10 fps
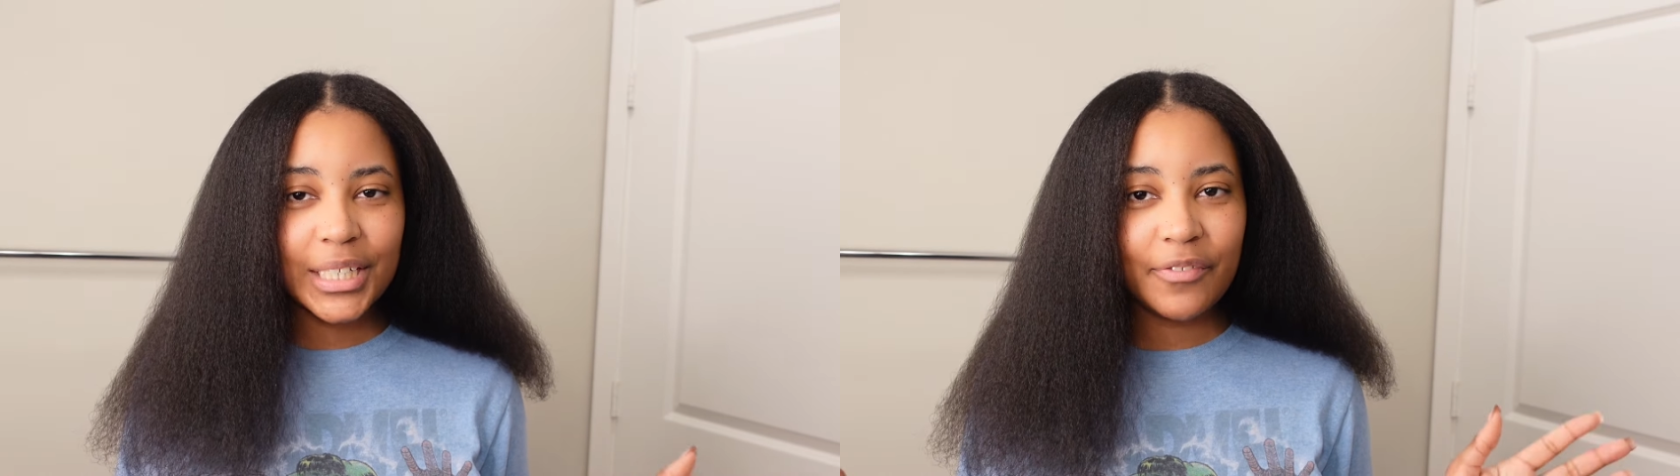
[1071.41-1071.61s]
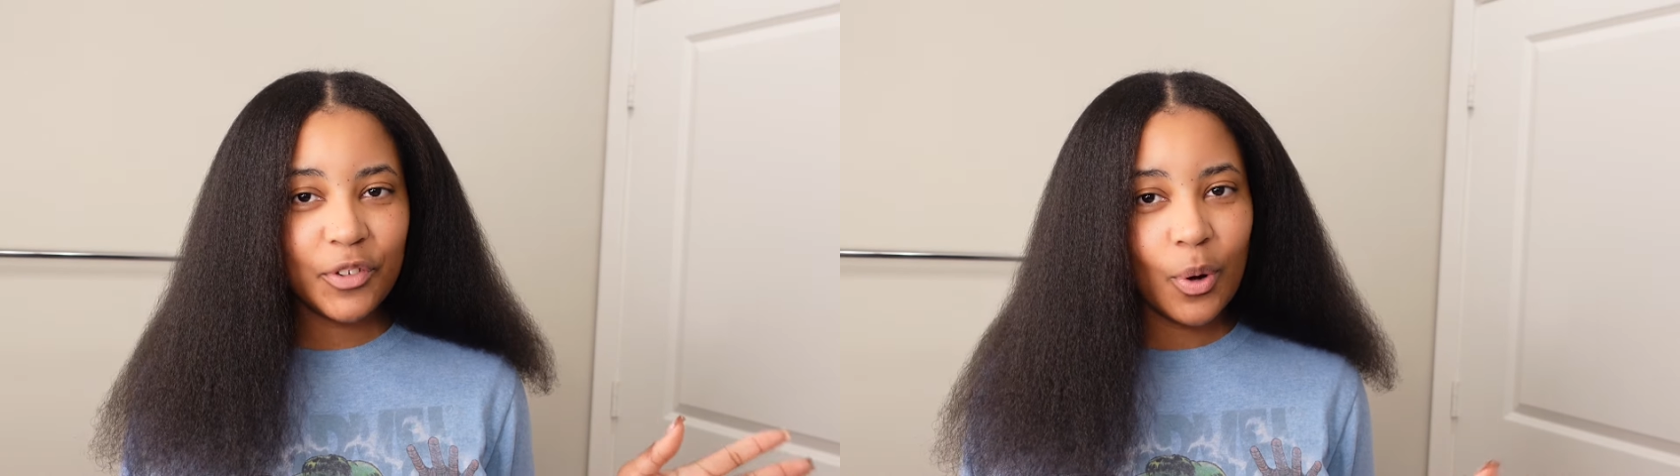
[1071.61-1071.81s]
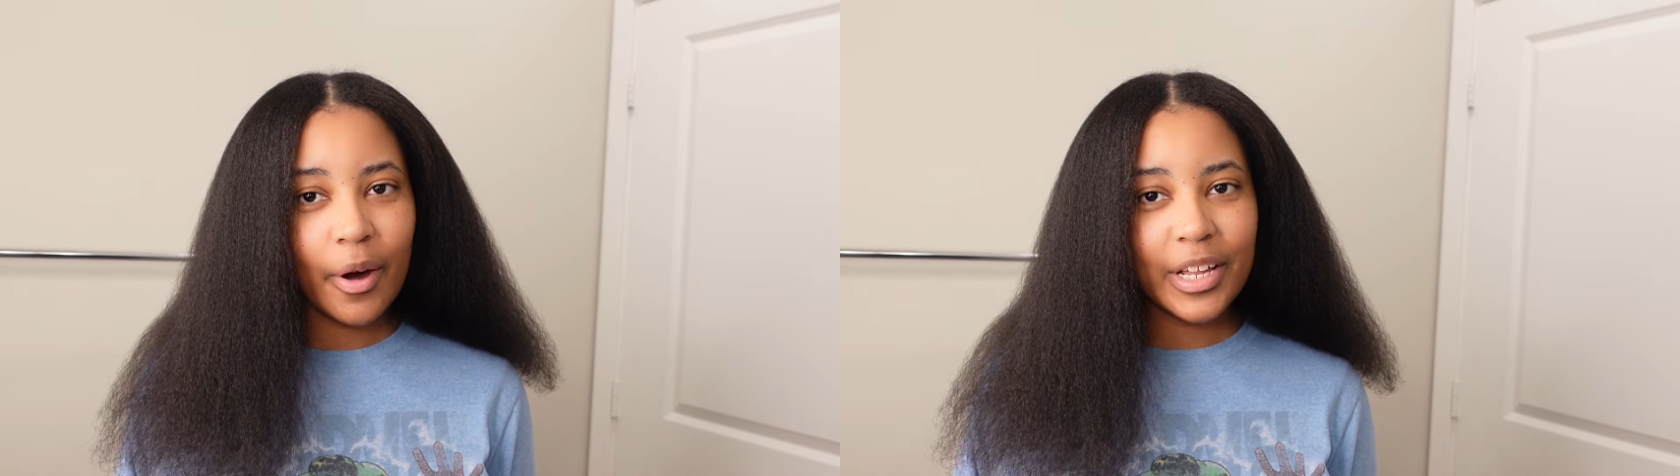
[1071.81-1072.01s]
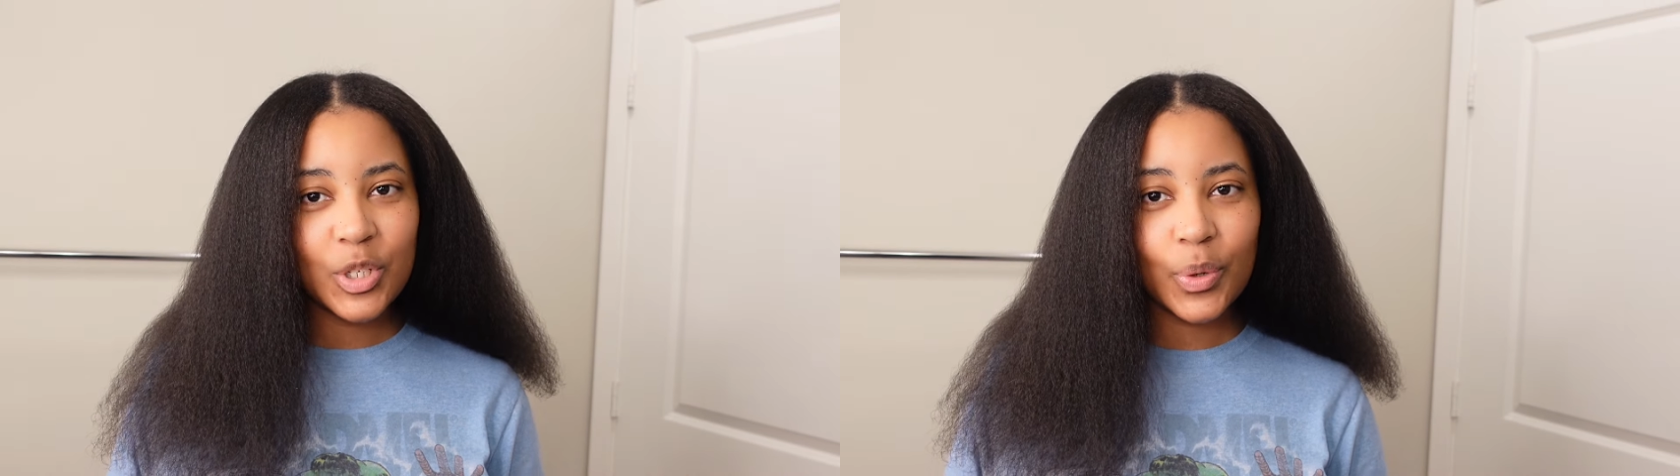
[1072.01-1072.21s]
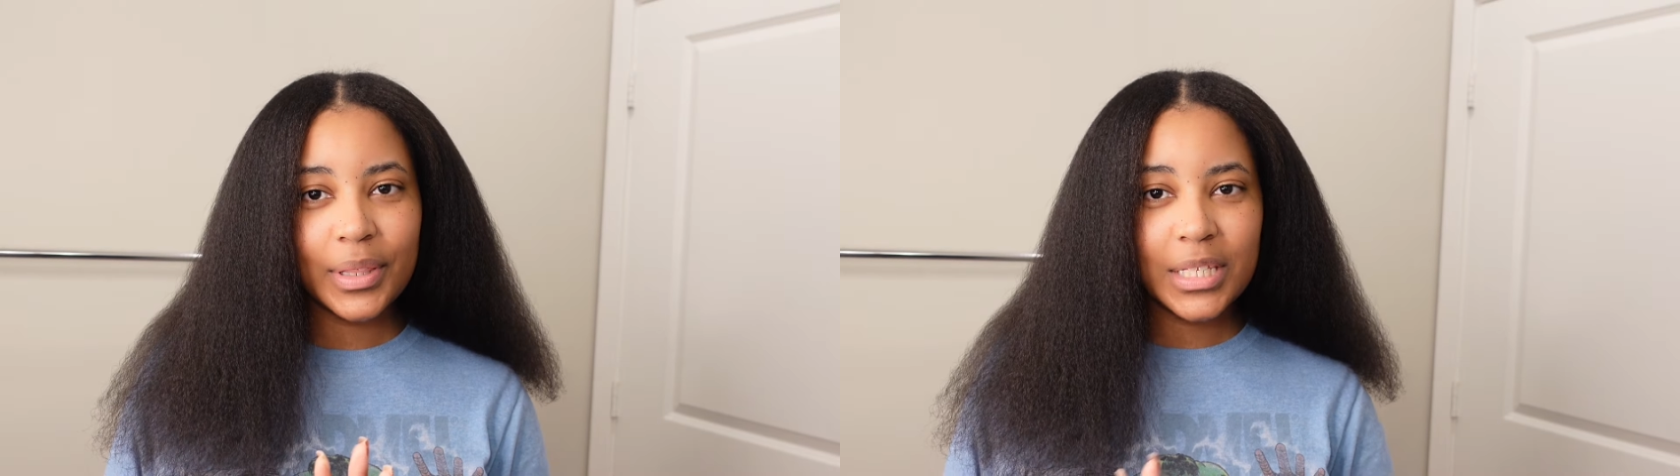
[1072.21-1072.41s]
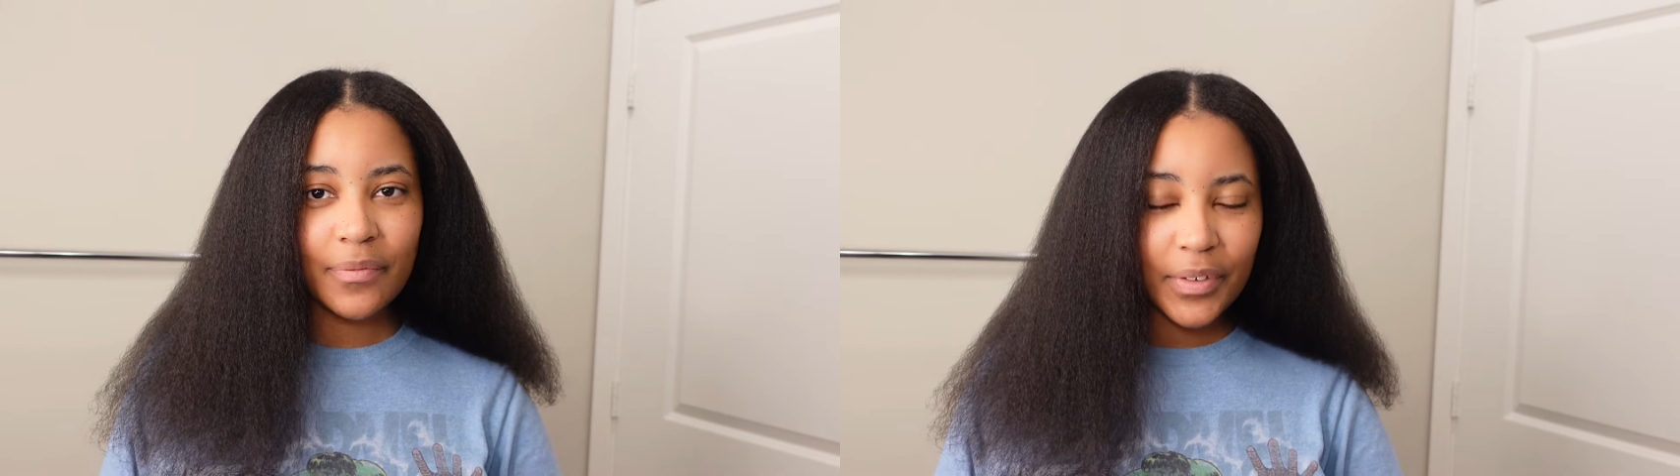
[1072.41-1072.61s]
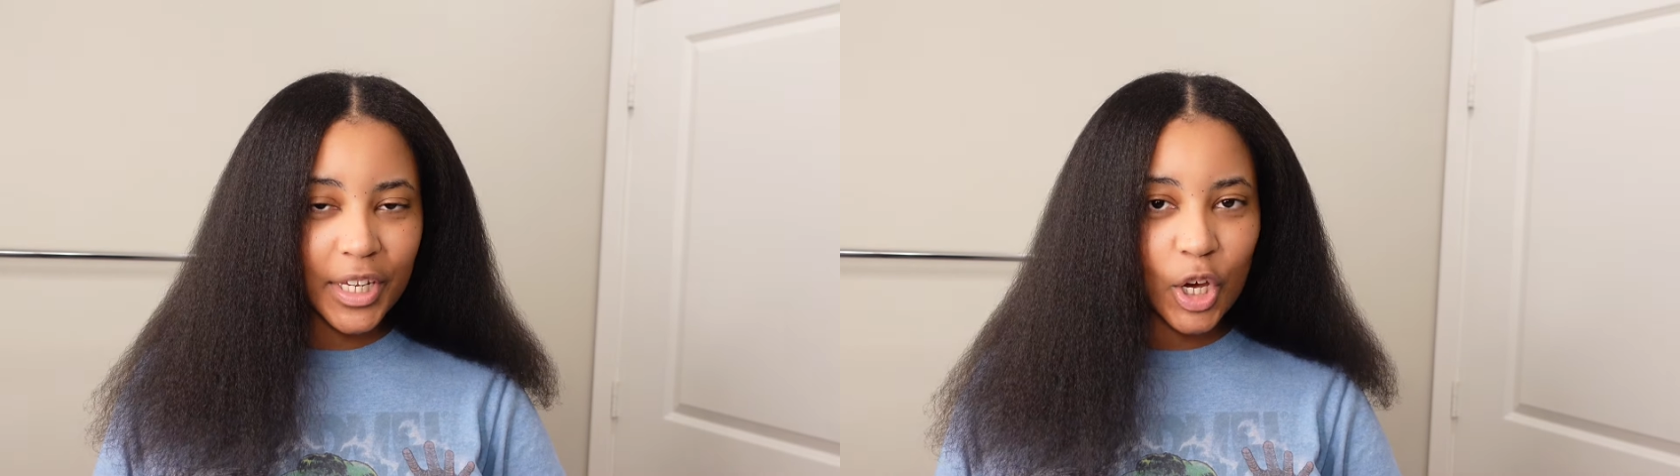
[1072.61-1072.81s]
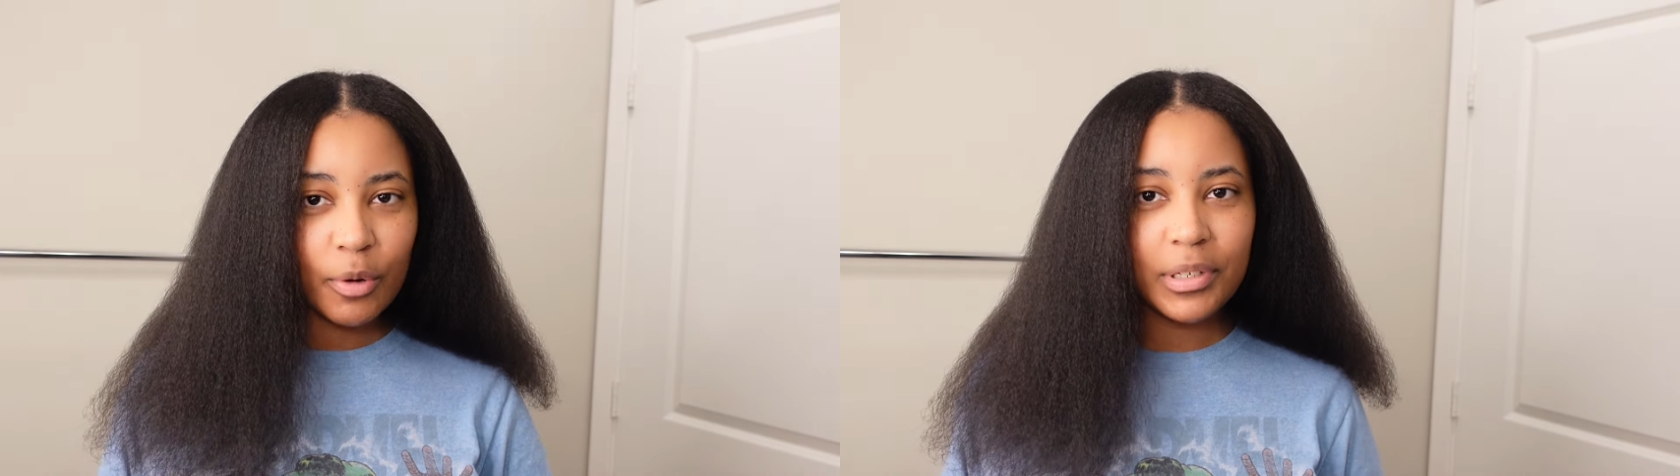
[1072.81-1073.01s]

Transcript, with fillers: If you all enjoyed this video,